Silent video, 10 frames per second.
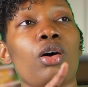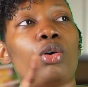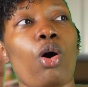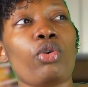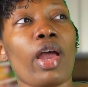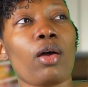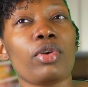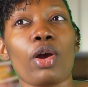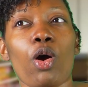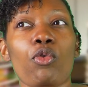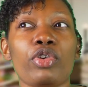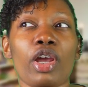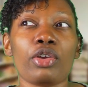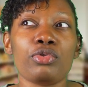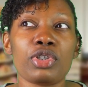Go down there over
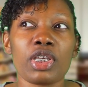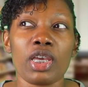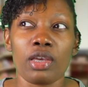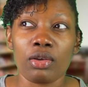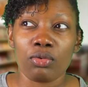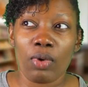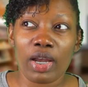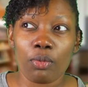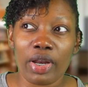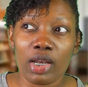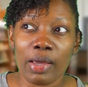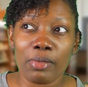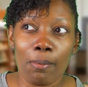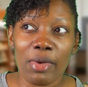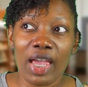there. You see right there with
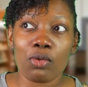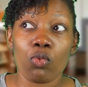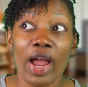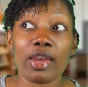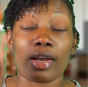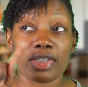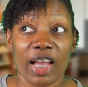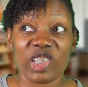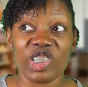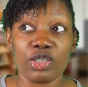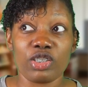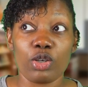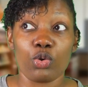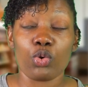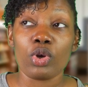that man right there because I can still
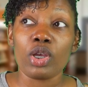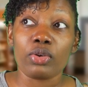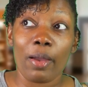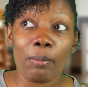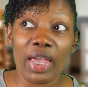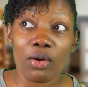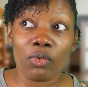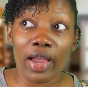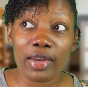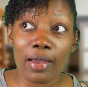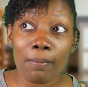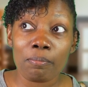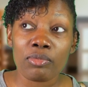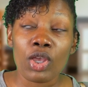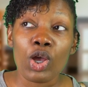see you. That man right there.
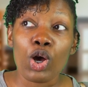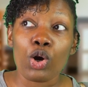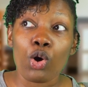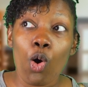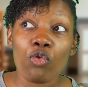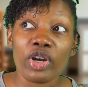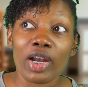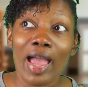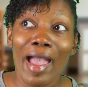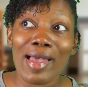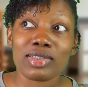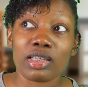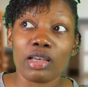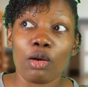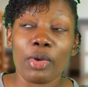Go over there and ask
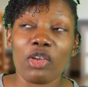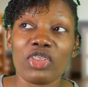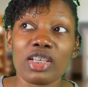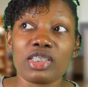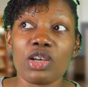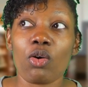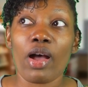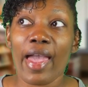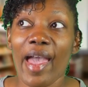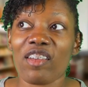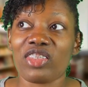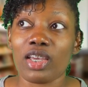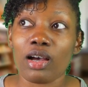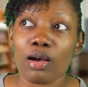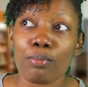him if they still going to have the
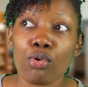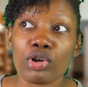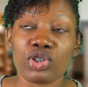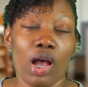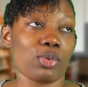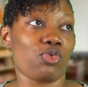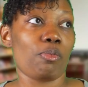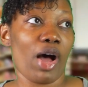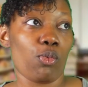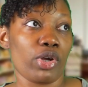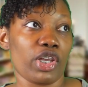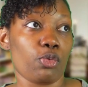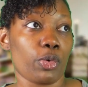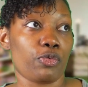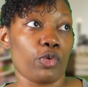pork chops for buy one, get
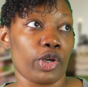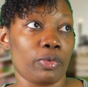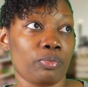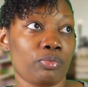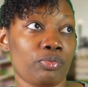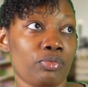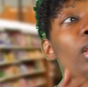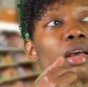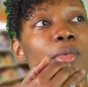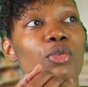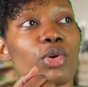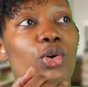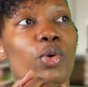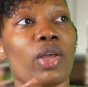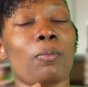one free. Come here real
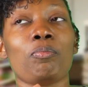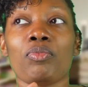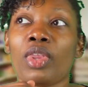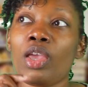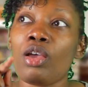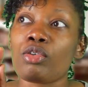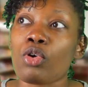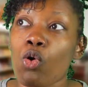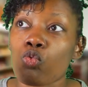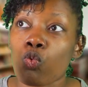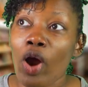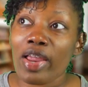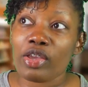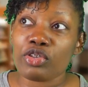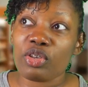quick. Go
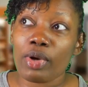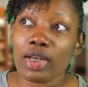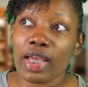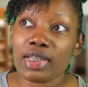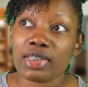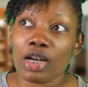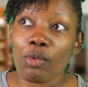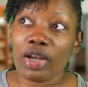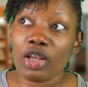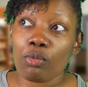right there. You see what that lady standing right there